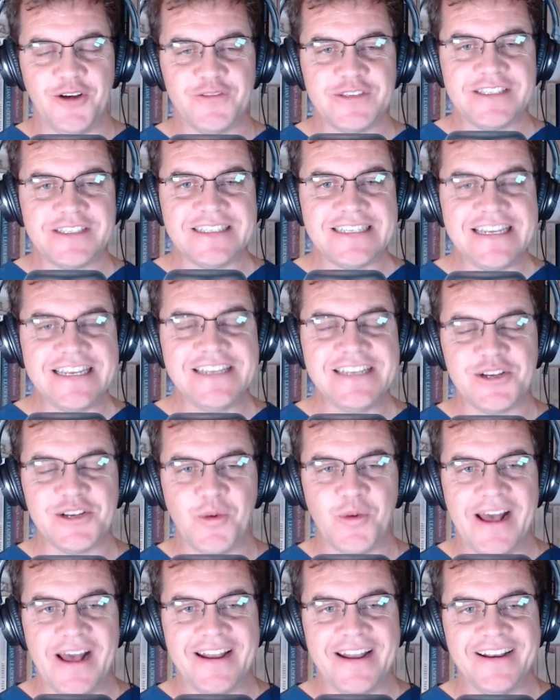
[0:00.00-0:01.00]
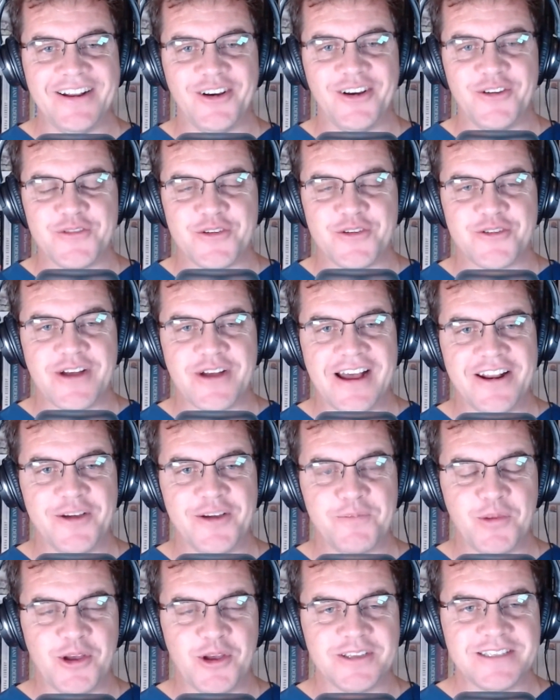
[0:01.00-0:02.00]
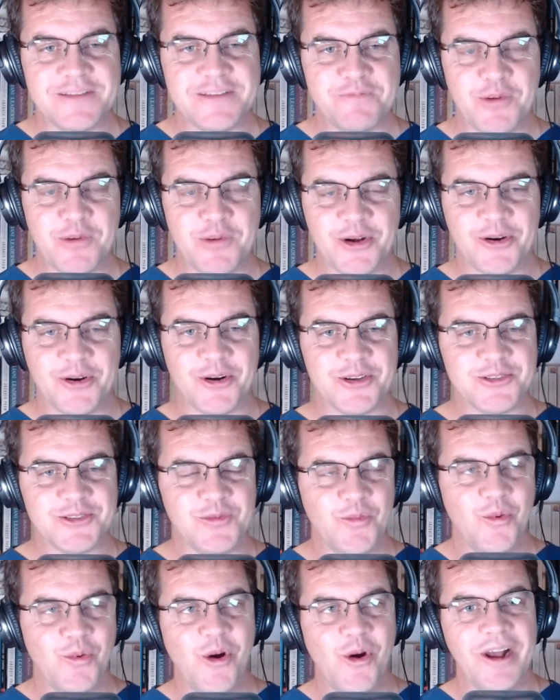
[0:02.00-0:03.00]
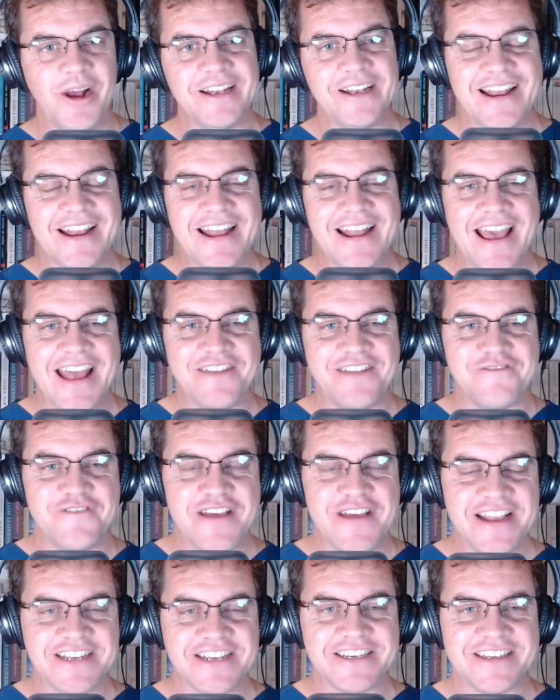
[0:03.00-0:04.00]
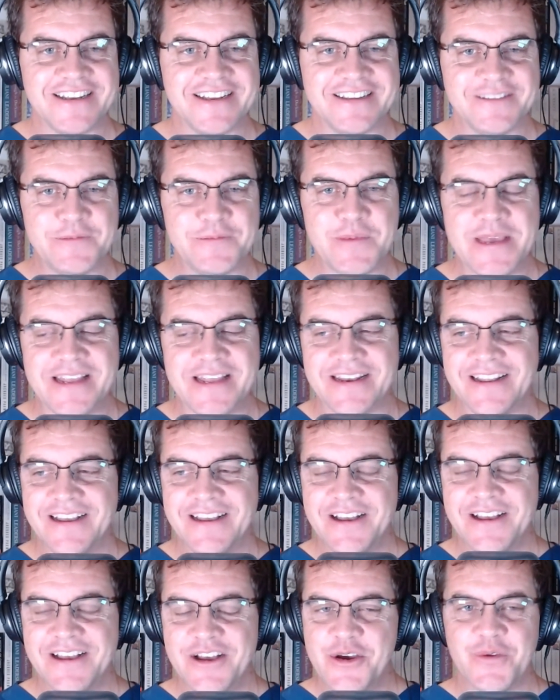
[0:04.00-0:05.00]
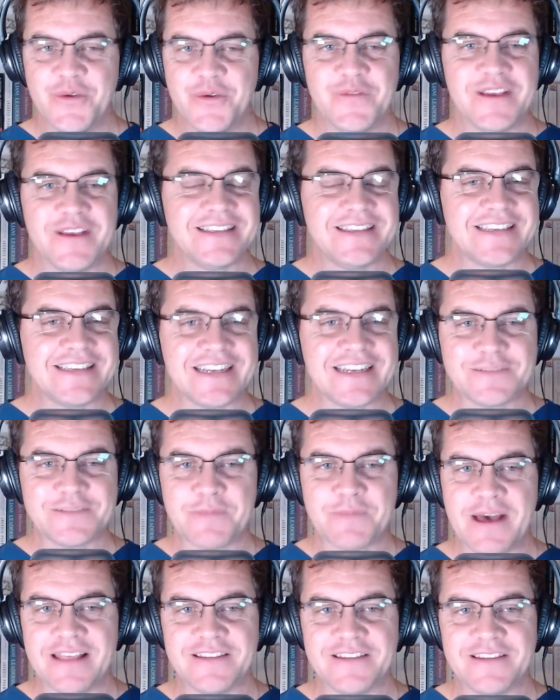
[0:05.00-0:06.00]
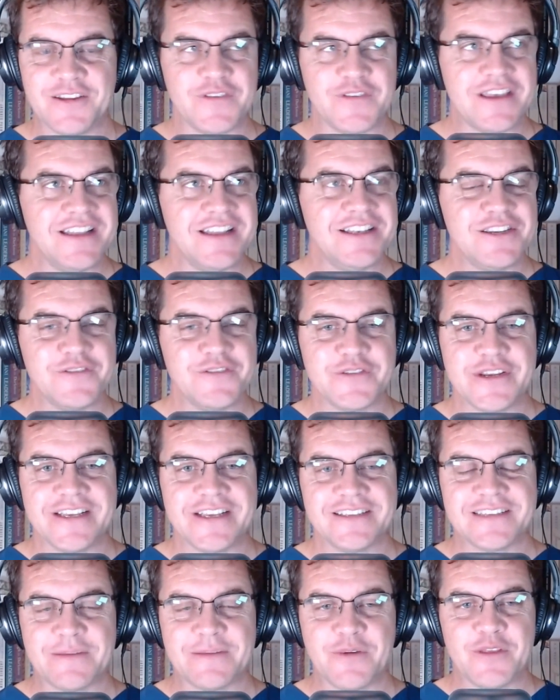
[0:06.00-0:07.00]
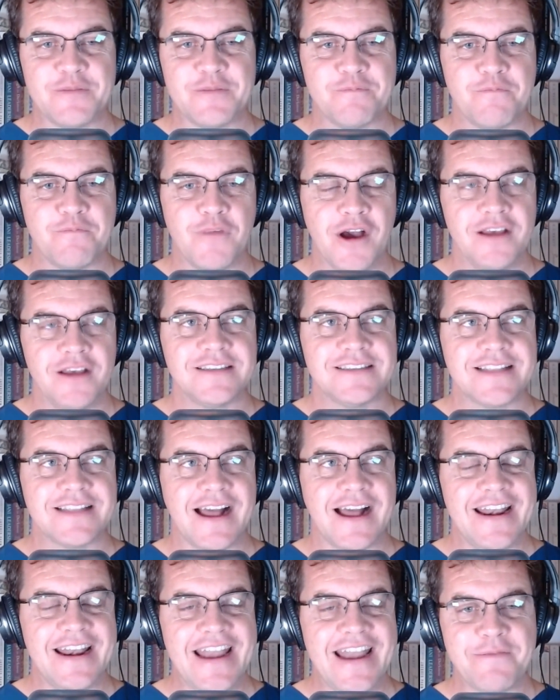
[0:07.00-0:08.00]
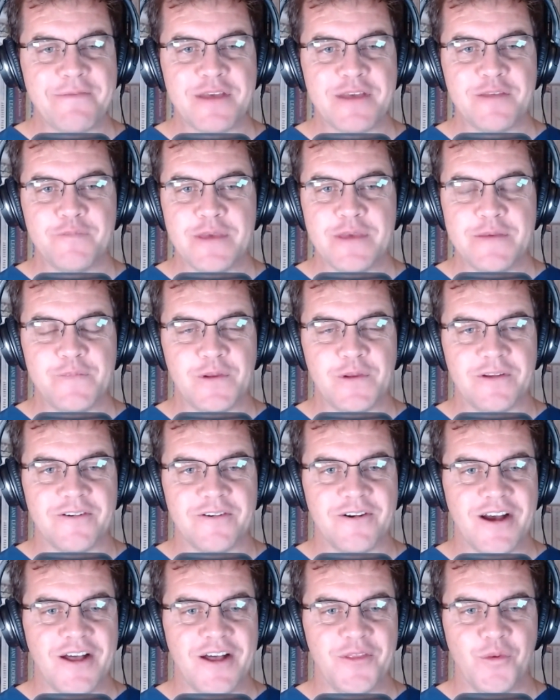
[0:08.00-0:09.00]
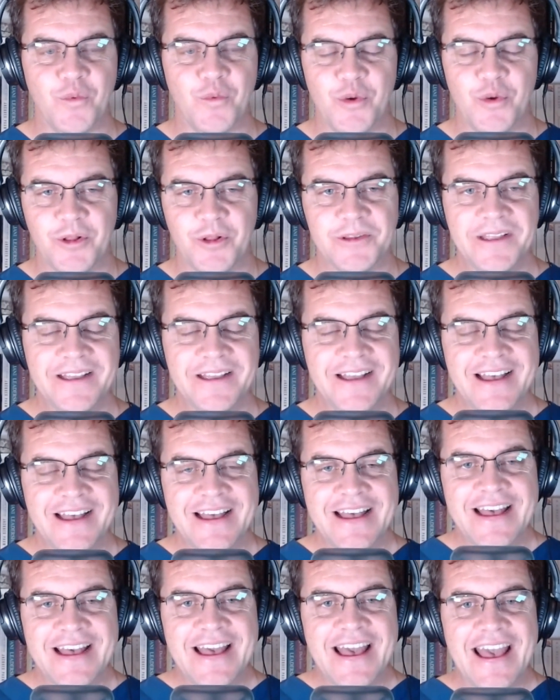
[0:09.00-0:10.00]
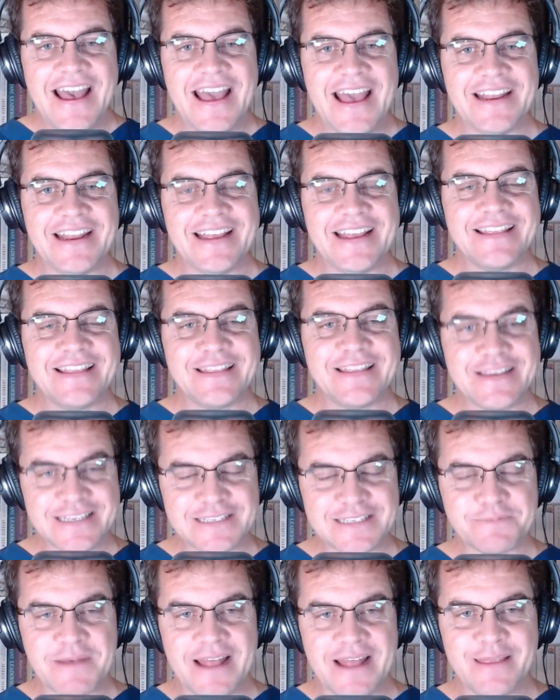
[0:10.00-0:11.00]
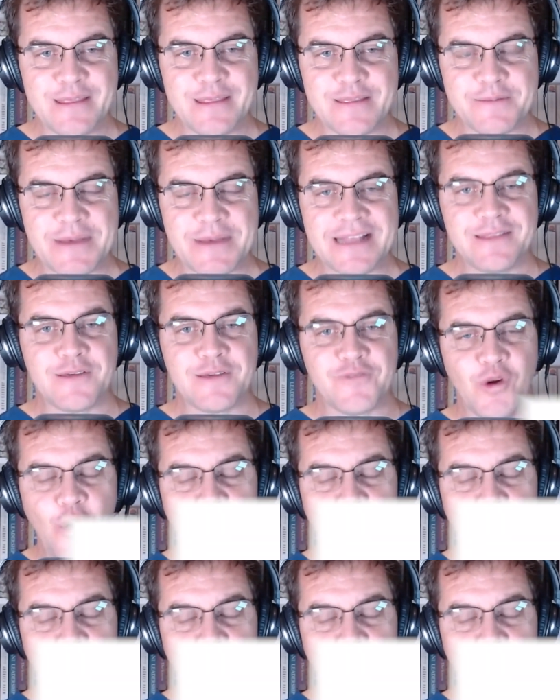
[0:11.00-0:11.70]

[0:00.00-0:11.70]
of season 1 of the Rhinoplasty podcast. What an adventure it has been. We've had 6 months of interviewing some of the most dynamic people around the world. And in this month, in the month of